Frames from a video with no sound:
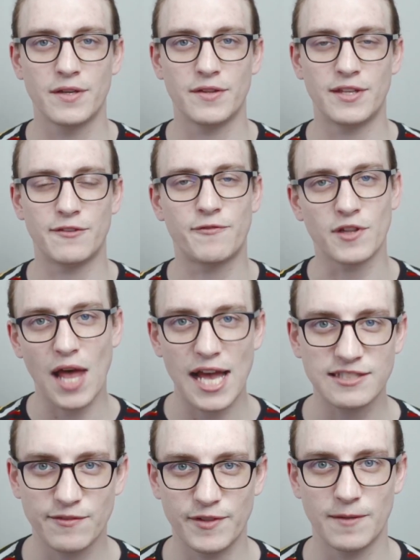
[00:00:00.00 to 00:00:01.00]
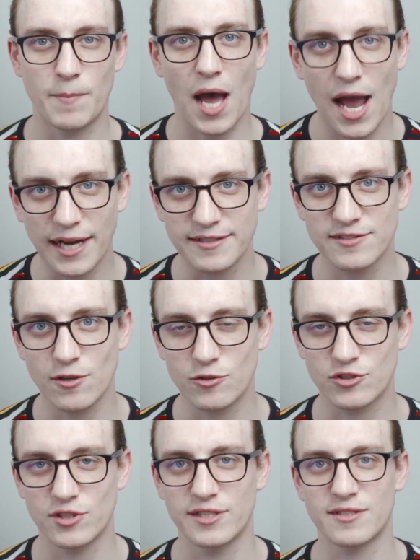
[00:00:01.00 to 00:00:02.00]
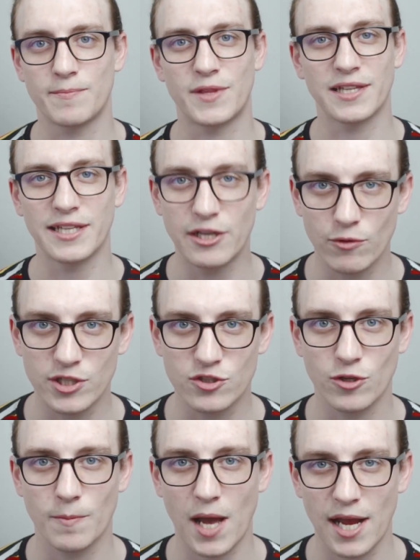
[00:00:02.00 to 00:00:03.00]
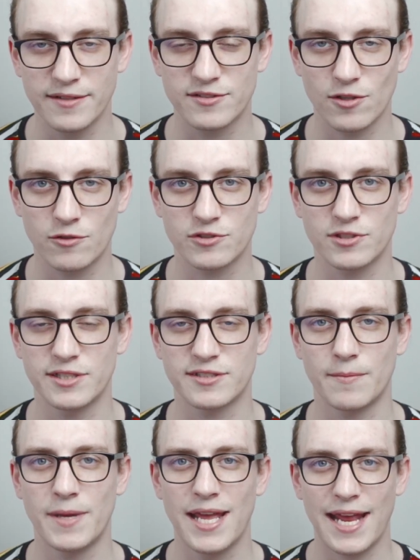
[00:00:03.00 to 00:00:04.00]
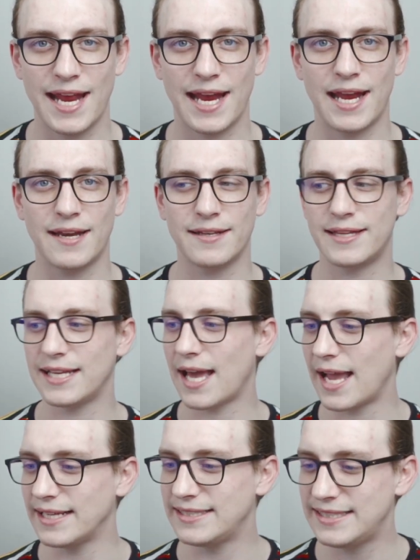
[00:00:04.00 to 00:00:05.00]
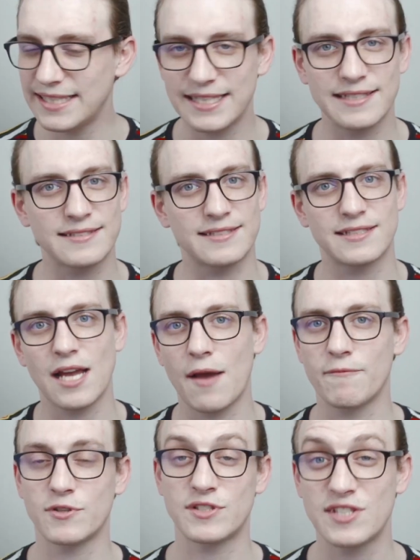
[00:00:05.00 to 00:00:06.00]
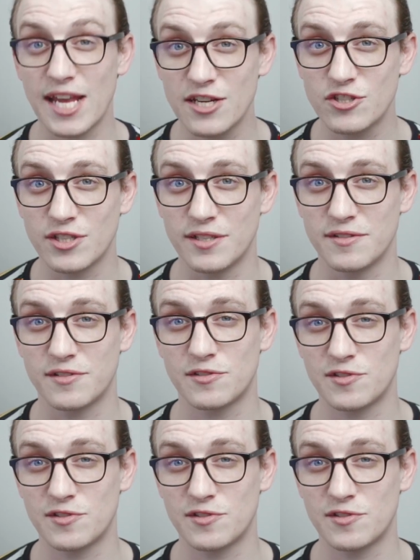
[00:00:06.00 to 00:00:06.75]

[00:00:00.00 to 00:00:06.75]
the philosophy behind socialism, the literature behind socialism, and the ideas and conversations.